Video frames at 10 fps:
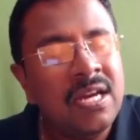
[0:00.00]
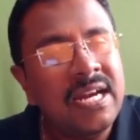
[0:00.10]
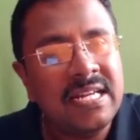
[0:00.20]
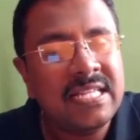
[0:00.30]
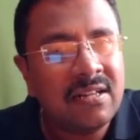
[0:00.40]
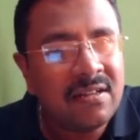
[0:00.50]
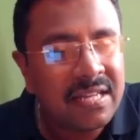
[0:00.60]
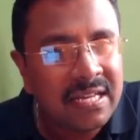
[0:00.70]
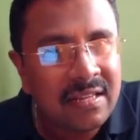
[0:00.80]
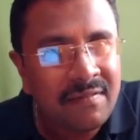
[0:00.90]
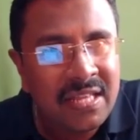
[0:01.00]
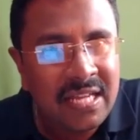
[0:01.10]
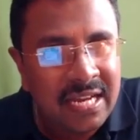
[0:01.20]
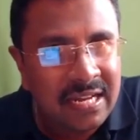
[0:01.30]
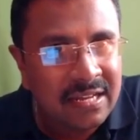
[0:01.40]
it is occurring in the
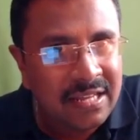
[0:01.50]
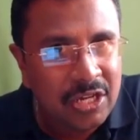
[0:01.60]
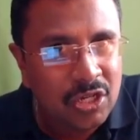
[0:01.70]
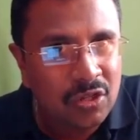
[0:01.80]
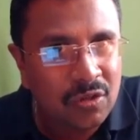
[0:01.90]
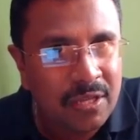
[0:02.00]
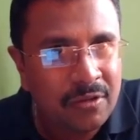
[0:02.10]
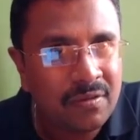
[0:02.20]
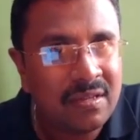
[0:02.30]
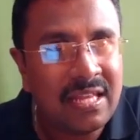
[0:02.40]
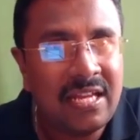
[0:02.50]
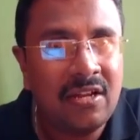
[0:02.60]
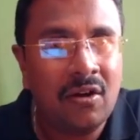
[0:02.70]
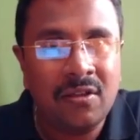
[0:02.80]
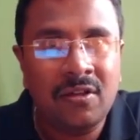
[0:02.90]
very younger age group, around
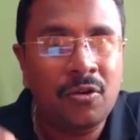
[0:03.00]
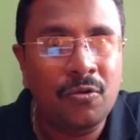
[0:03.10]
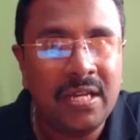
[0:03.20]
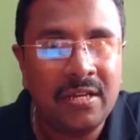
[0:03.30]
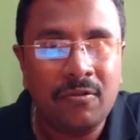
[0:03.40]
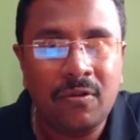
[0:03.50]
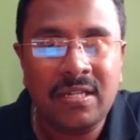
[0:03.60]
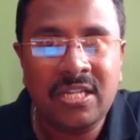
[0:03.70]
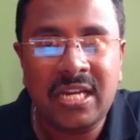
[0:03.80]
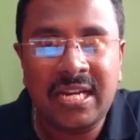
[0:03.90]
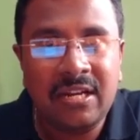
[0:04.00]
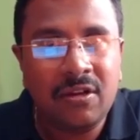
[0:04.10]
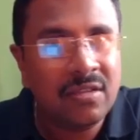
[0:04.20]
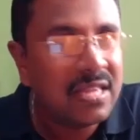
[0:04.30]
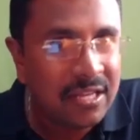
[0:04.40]
3 or the 2-year-old child
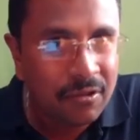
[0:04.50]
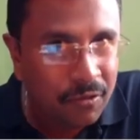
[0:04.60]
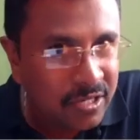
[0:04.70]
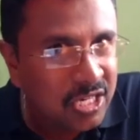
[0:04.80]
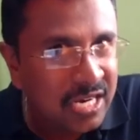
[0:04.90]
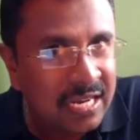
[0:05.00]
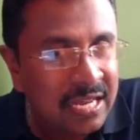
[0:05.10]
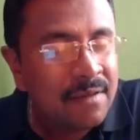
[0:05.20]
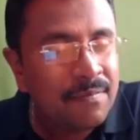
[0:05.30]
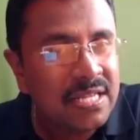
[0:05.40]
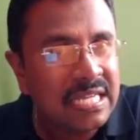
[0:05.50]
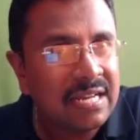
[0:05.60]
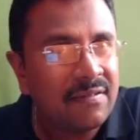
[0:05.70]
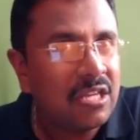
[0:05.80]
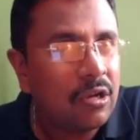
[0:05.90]
or 3-year-old child
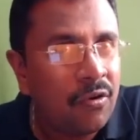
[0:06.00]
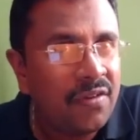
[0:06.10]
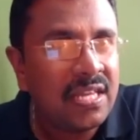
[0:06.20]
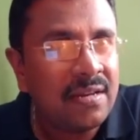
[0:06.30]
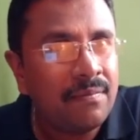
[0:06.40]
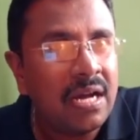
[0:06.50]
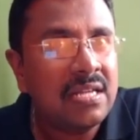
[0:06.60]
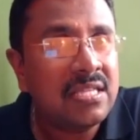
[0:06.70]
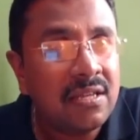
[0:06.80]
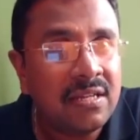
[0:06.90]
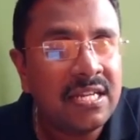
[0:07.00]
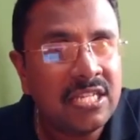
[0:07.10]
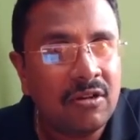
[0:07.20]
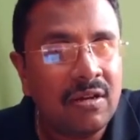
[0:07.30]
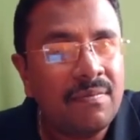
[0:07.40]
presenting with the ovarian mass or the
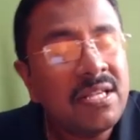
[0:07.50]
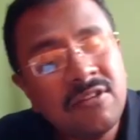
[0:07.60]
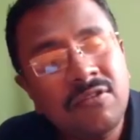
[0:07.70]
testicular mass.